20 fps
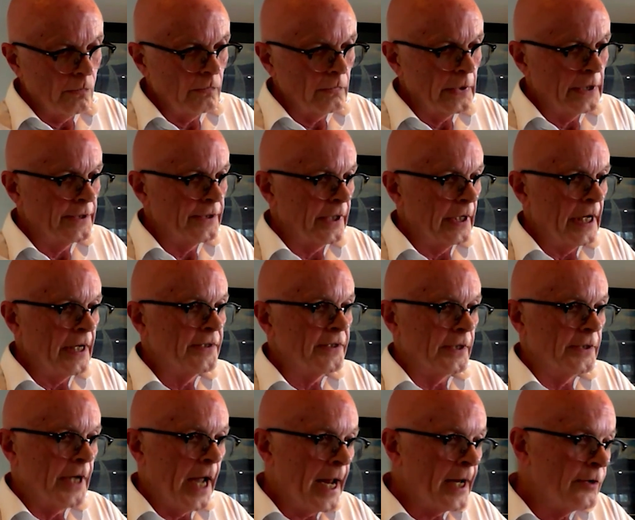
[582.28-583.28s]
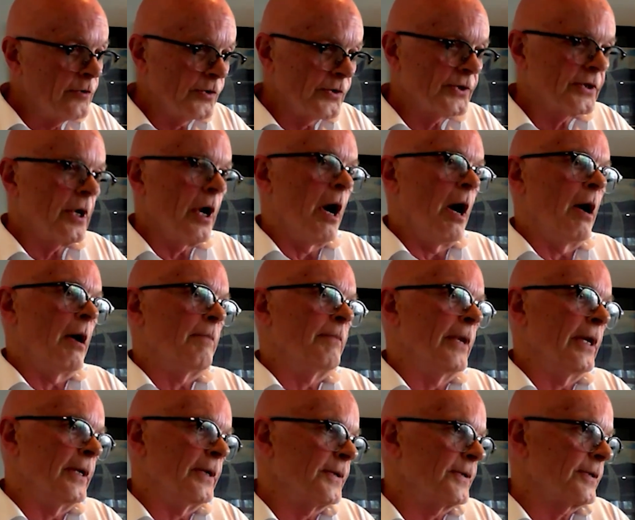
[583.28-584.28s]
it's a dangerous time.
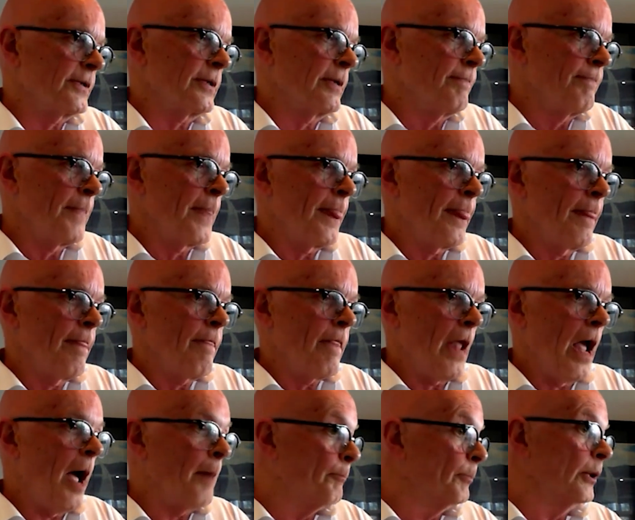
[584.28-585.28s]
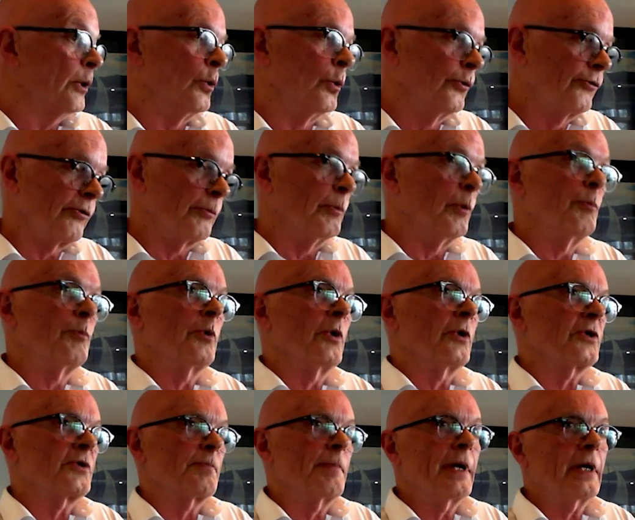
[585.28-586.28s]
There's a plausible
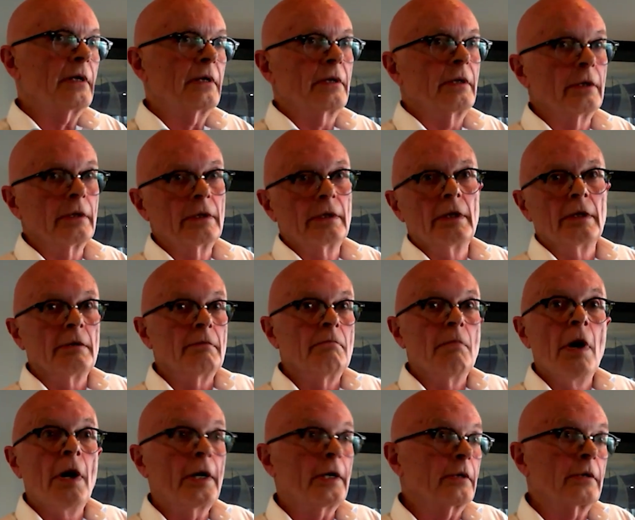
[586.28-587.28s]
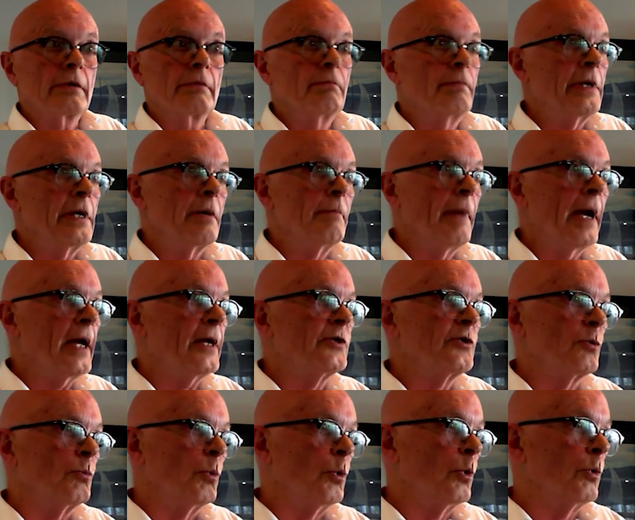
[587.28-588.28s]
prospect that there might be a
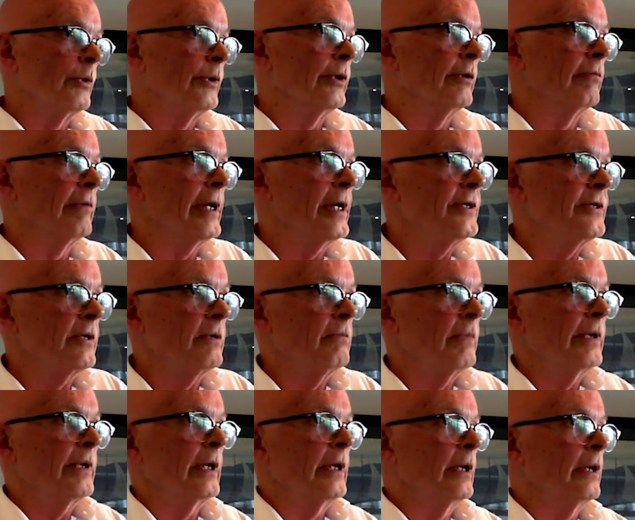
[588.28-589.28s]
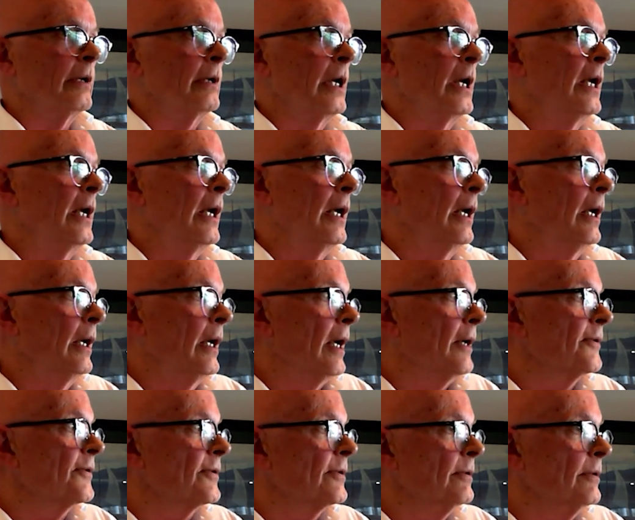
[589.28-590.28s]
major war in the region within
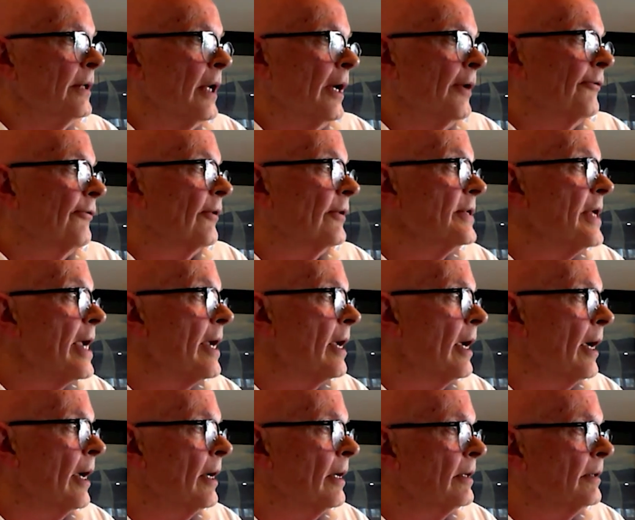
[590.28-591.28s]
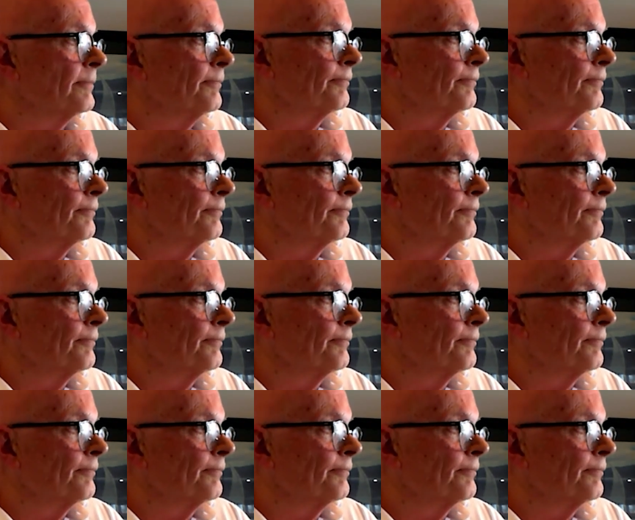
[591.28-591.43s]
as soon as the decade.